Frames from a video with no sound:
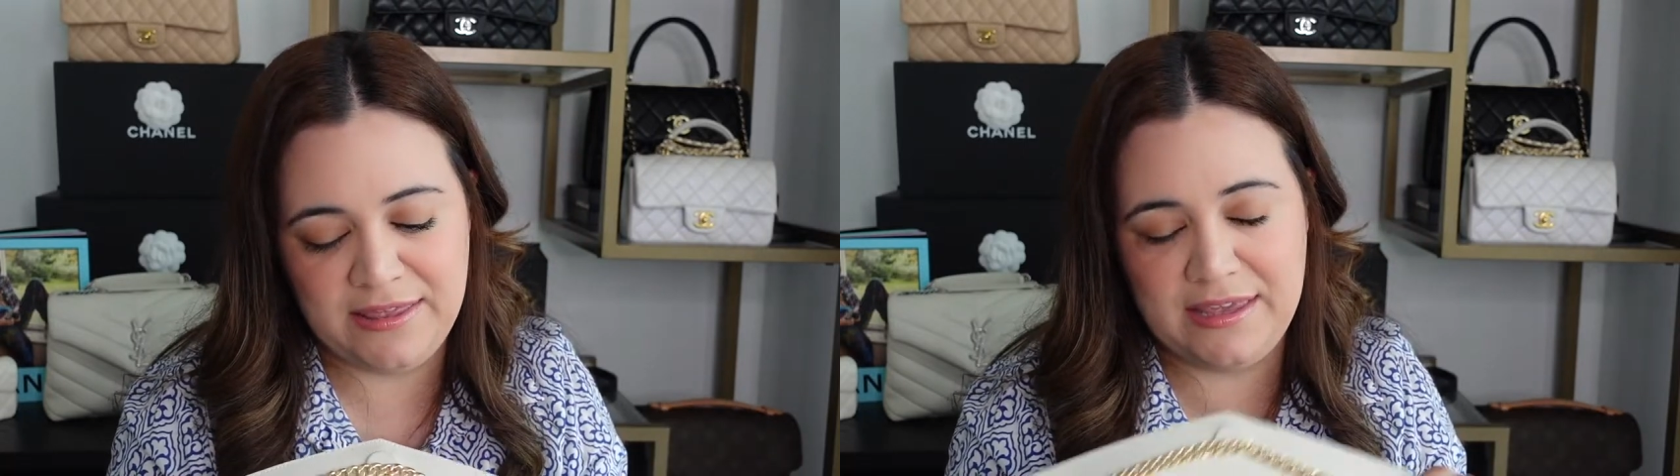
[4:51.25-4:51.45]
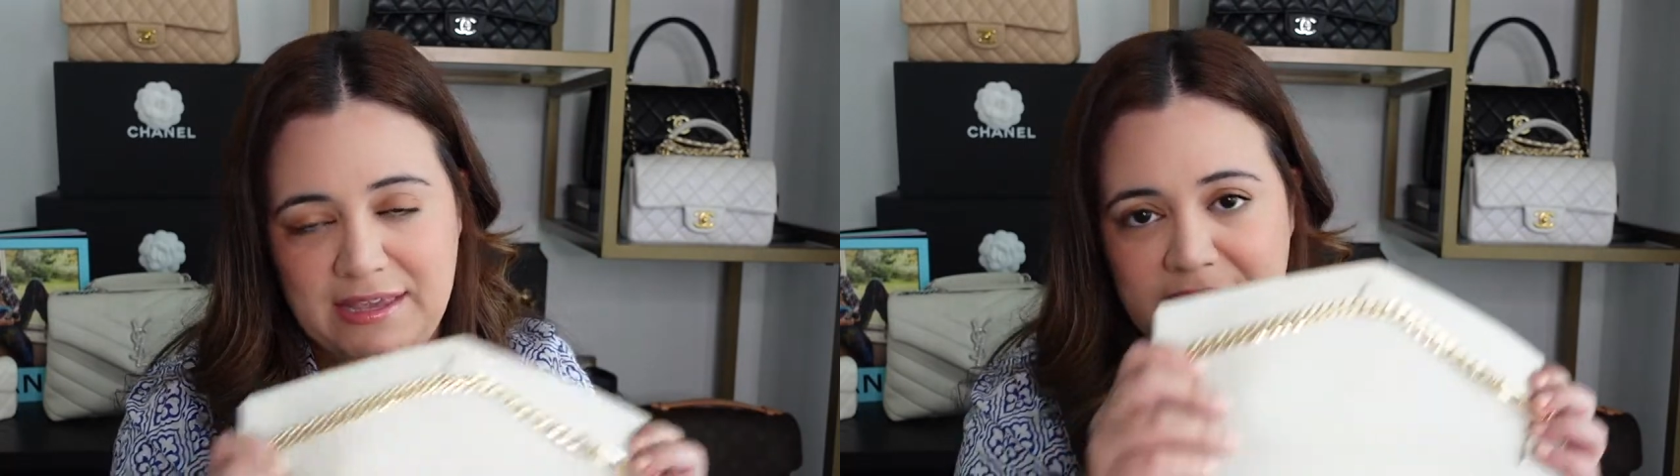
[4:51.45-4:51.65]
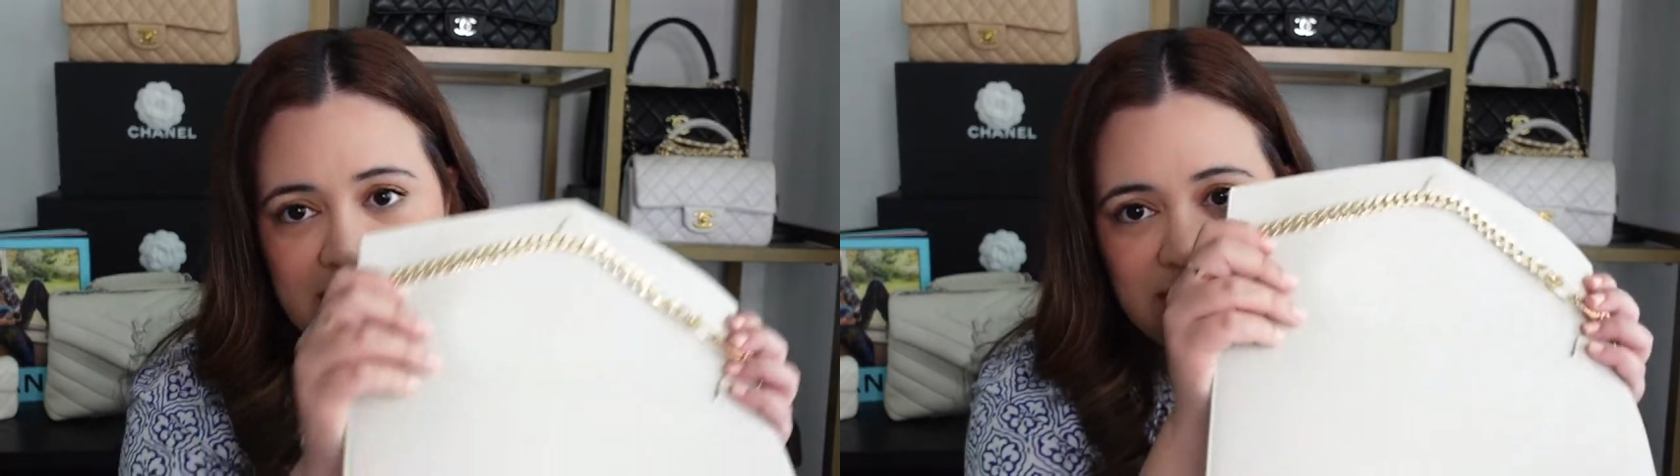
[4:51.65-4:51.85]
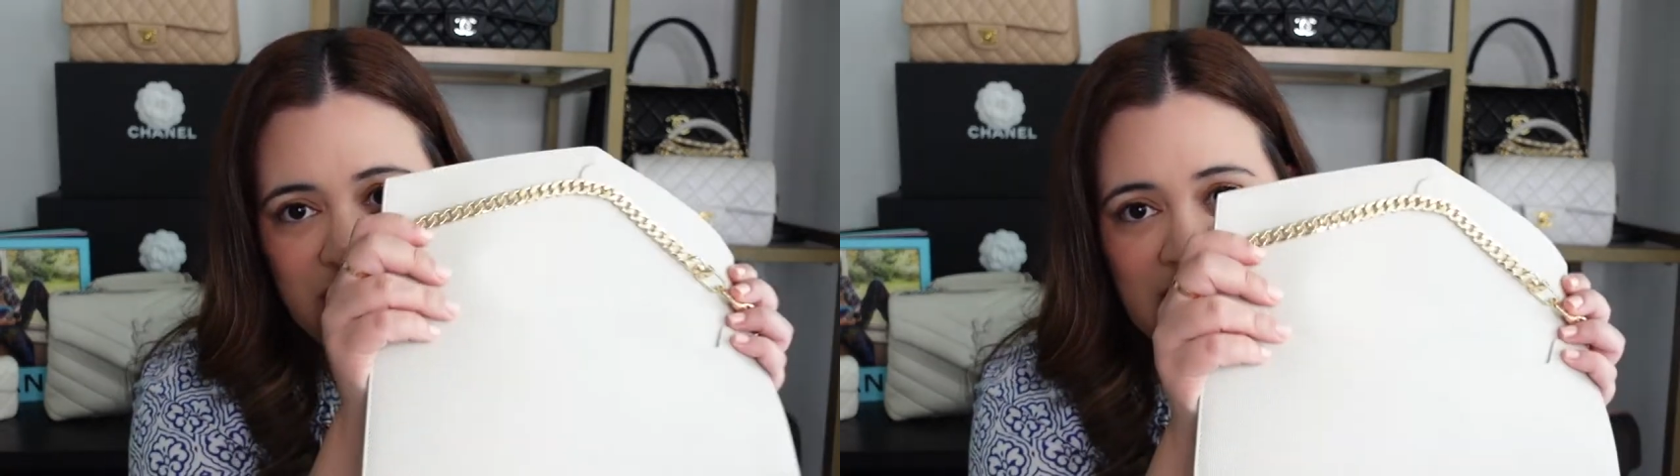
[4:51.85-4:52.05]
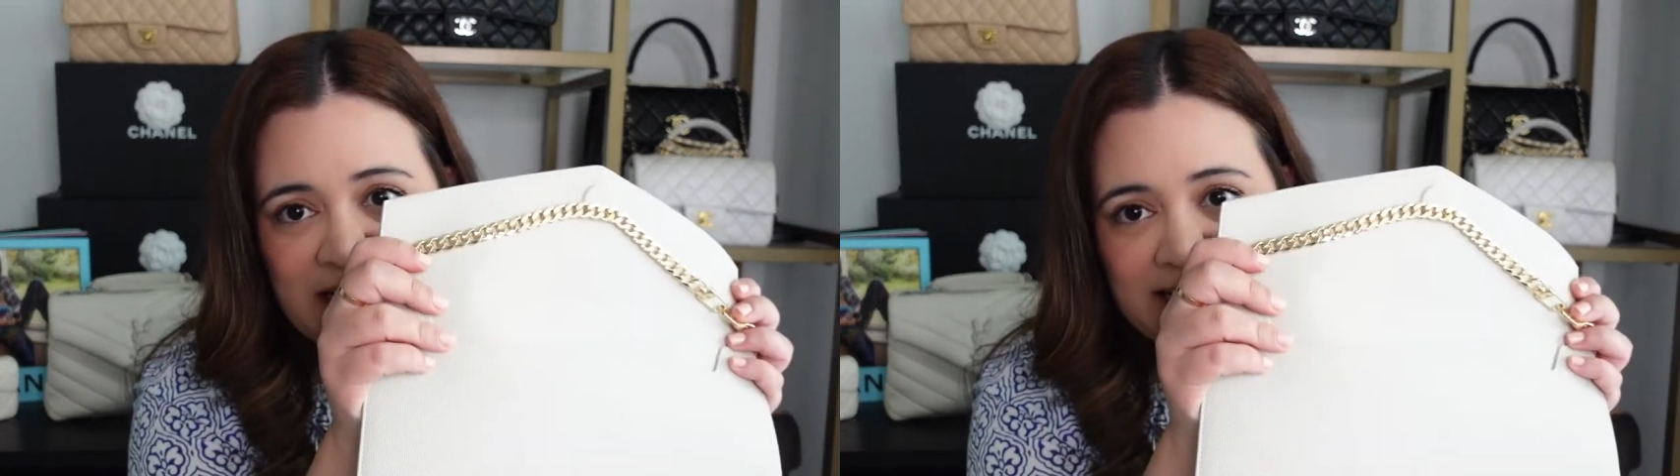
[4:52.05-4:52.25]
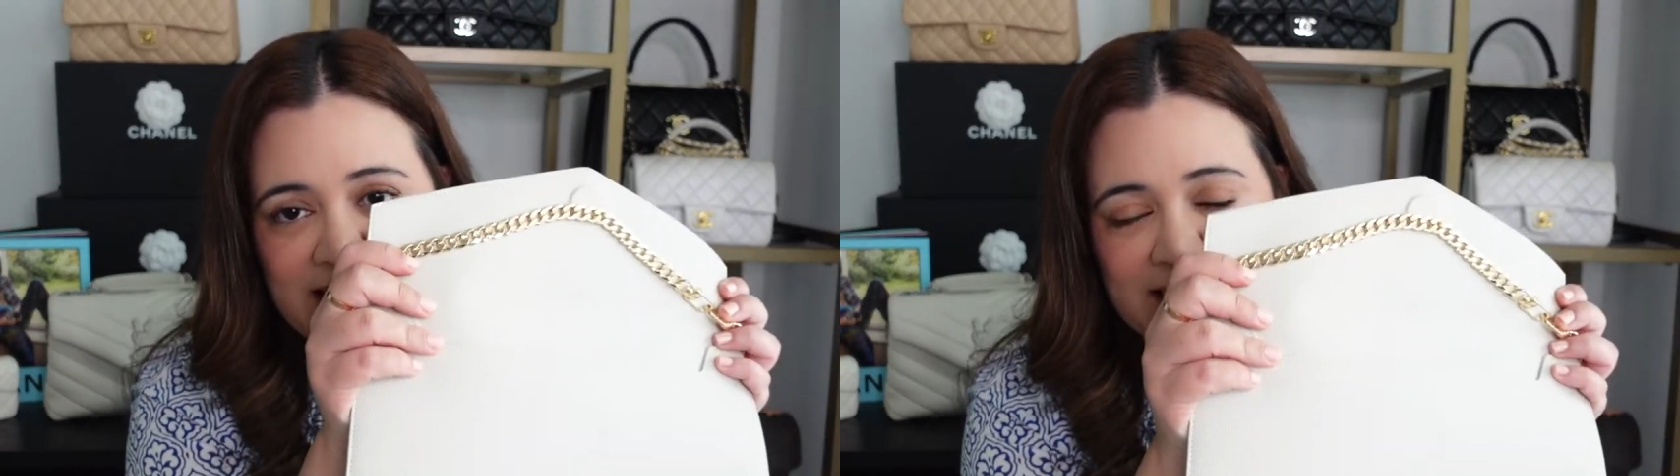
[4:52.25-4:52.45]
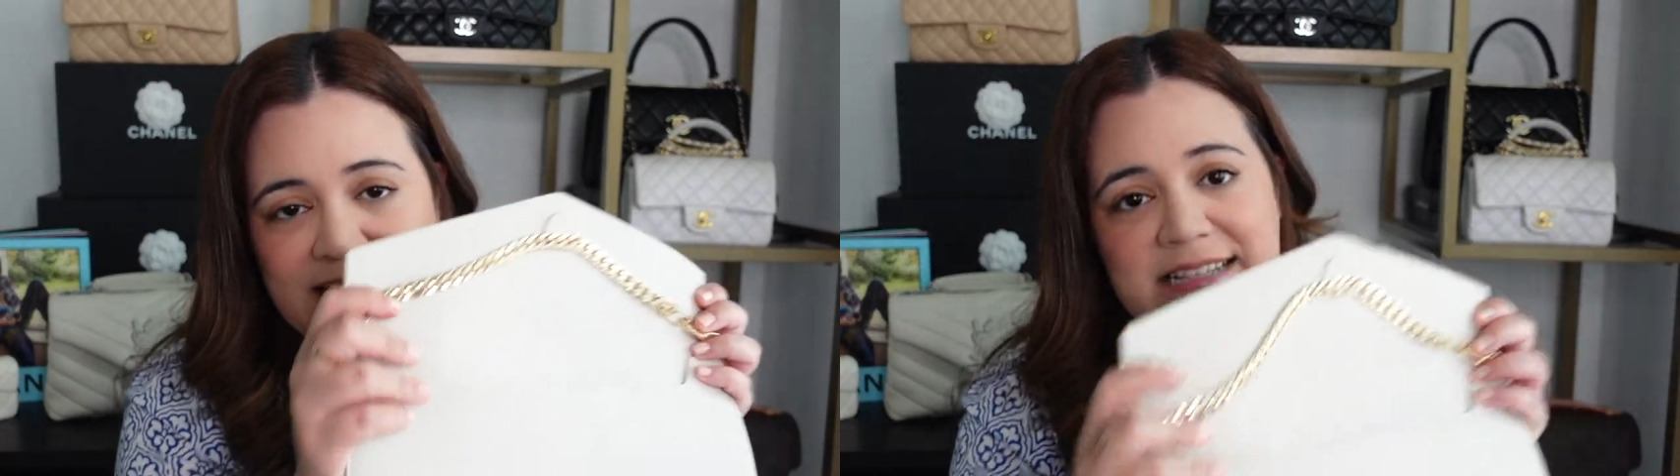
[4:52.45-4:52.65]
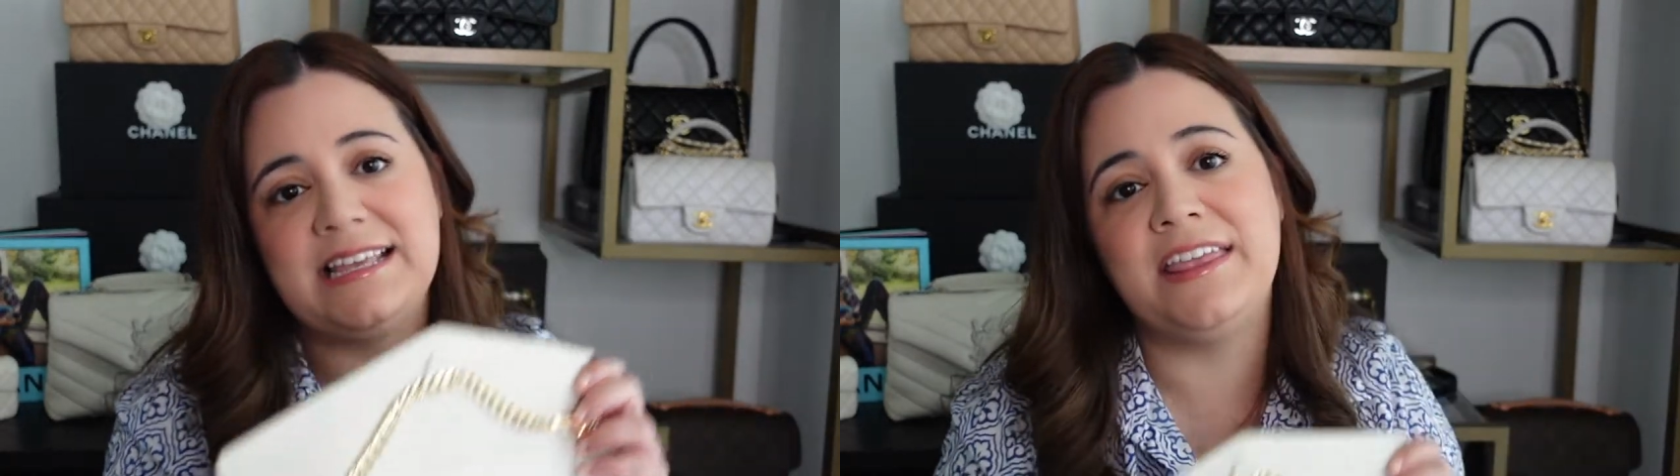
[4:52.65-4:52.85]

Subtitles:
the chain like this.